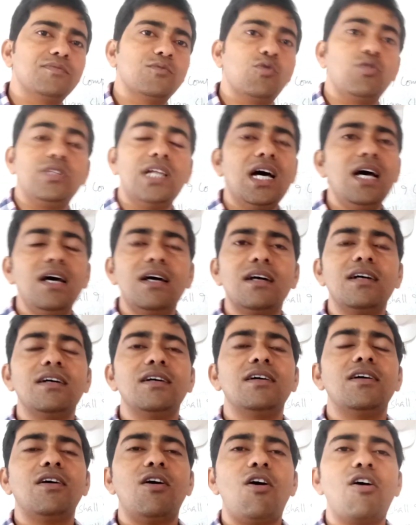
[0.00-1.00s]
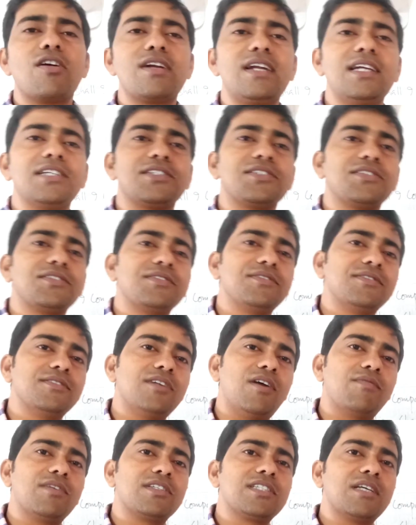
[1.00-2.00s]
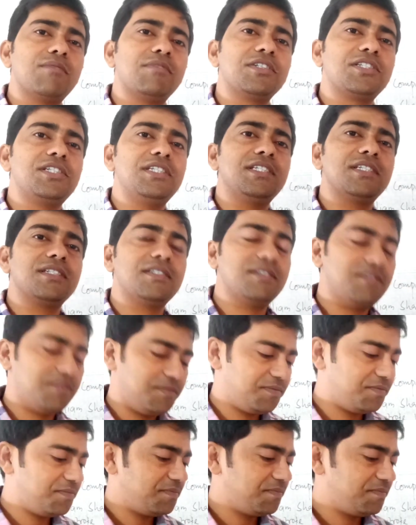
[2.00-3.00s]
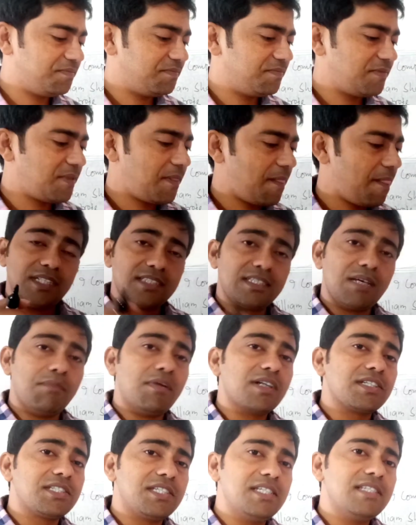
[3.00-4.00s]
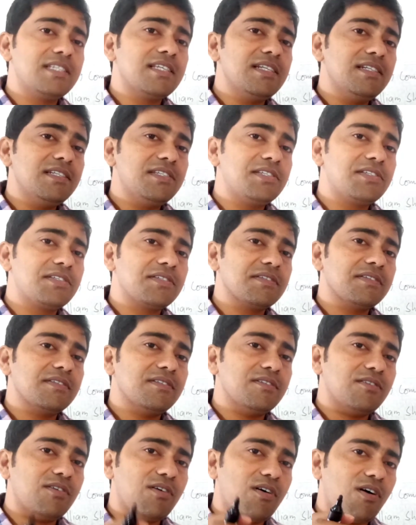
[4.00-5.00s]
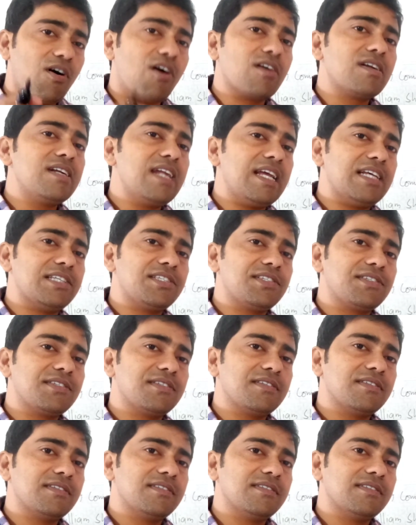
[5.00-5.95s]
with the hotness of the summer season. The summer season's hotness